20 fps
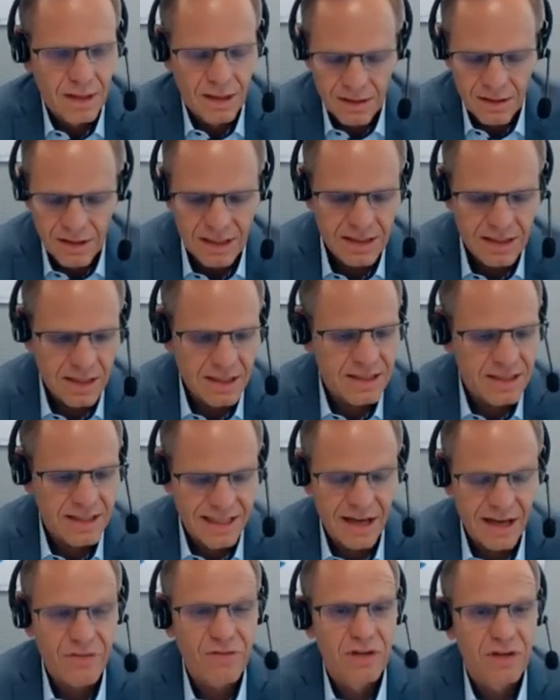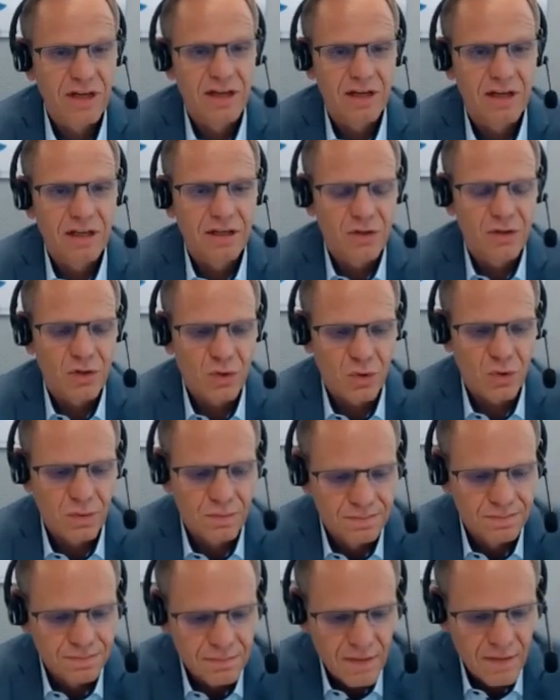This is definitely true.
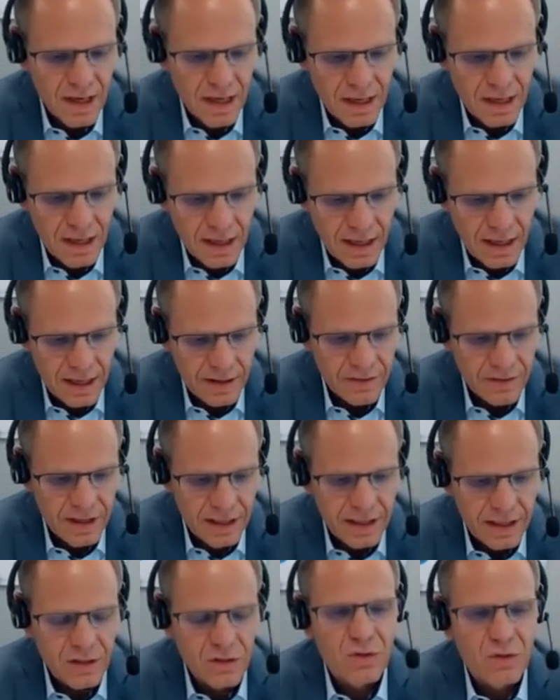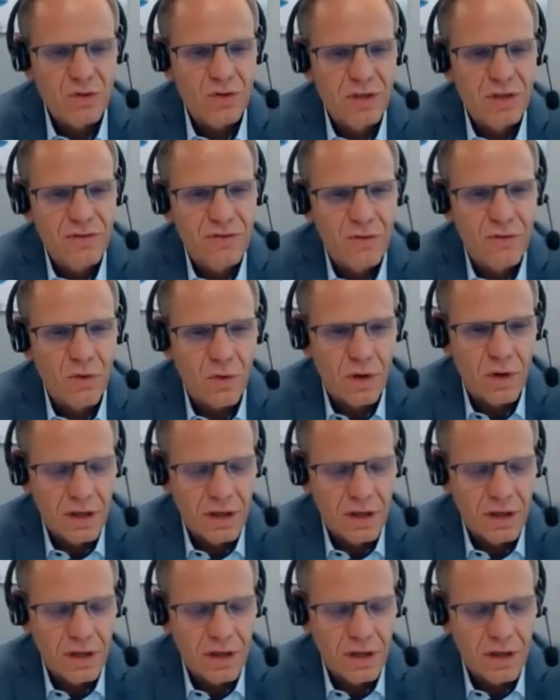And the industry for